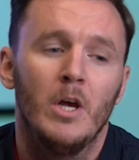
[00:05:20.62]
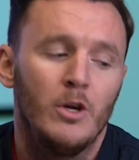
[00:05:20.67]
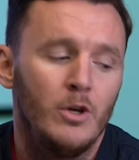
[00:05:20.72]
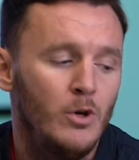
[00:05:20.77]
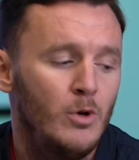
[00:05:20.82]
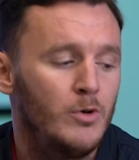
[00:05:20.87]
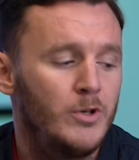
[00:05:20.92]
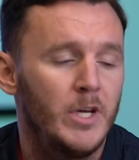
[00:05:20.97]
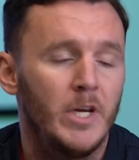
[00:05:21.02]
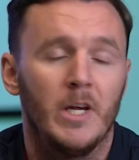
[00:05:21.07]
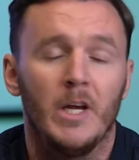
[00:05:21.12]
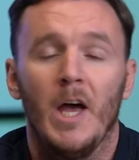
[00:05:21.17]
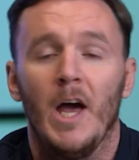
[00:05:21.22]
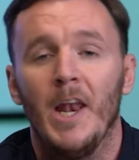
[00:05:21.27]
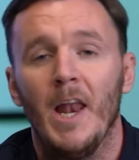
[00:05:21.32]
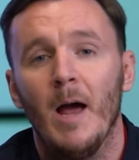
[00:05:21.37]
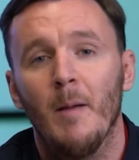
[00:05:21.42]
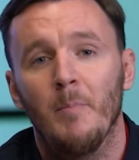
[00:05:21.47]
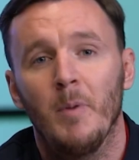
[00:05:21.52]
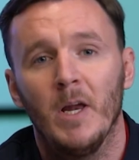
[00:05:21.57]
using an
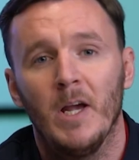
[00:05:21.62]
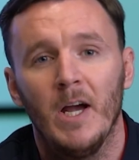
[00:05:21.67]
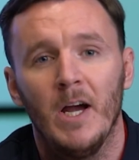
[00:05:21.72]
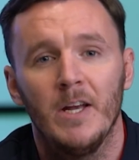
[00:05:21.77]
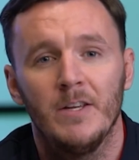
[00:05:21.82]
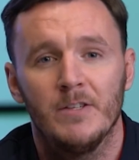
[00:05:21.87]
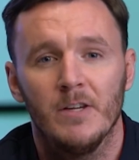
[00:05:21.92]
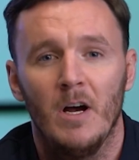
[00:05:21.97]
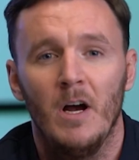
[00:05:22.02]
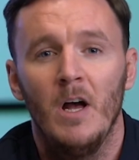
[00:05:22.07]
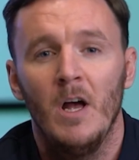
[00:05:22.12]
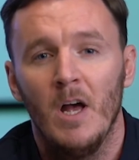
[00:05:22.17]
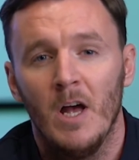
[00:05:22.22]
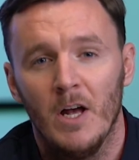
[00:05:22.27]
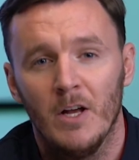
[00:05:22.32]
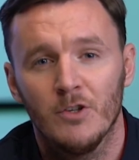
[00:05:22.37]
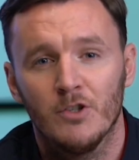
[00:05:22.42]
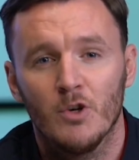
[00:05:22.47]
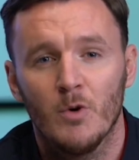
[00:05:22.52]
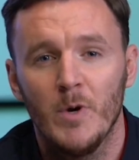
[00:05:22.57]
applicator
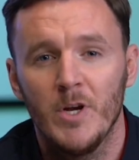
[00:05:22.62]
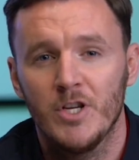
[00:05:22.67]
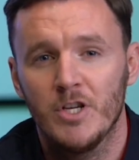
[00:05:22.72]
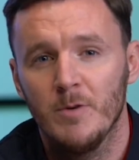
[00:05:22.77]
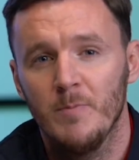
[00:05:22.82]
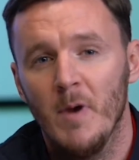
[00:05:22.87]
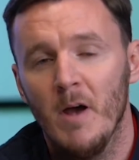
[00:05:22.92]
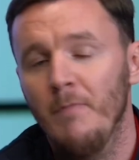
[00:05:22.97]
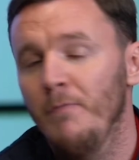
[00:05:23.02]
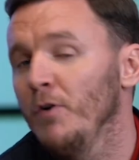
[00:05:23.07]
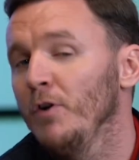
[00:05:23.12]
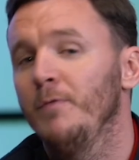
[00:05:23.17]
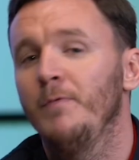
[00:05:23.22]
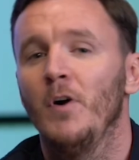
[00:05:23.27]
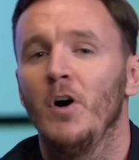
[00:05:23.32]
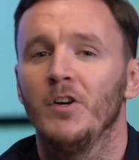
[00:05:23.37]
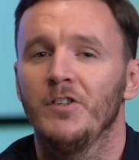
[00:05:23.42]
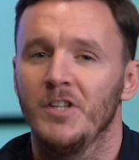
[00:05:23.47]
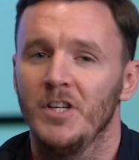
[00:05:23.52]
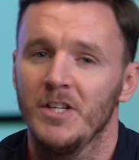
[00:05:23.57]
and squeegee method
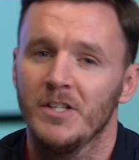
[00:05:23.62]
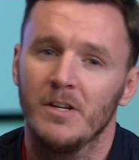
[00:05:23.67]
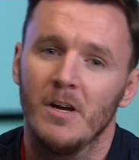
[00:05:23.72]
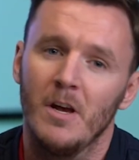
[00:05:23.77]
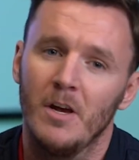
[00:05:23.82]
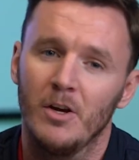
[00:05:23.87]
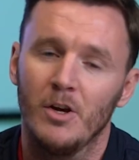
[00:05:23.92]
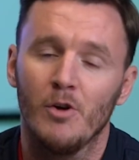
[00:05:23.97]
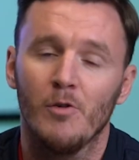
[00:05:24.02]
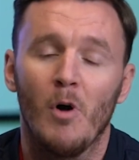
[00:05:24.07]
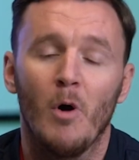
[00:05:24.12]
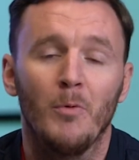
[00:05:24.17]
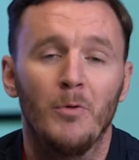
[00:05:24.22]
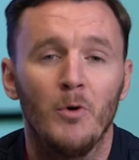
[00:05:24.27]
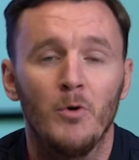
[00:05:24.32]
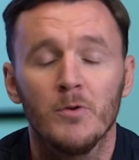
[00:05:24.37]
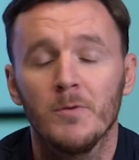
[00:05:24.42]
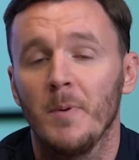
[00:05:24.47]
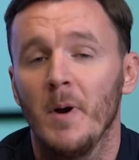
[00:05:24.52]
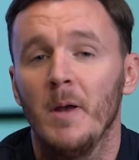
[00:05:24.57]
versus your old
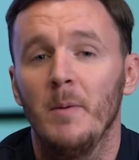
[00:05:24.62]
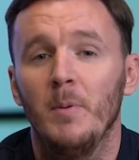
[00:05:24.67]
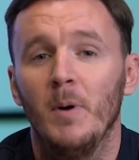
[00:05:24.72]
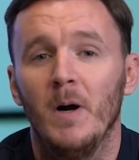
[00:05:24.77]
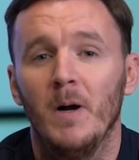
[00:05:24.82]
newspaper.